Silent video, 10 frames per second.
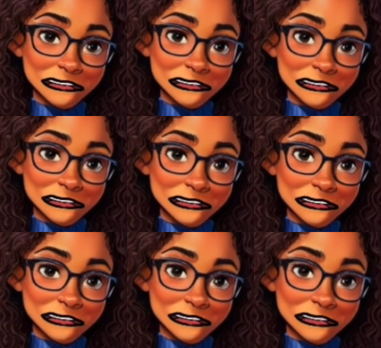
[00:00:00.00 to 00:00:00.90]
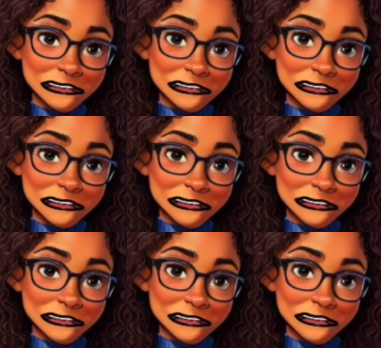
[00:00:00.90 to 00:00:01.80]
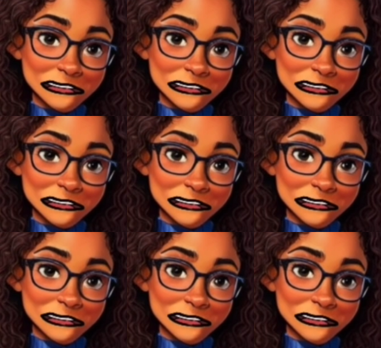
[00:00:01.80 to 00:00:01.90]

(silence)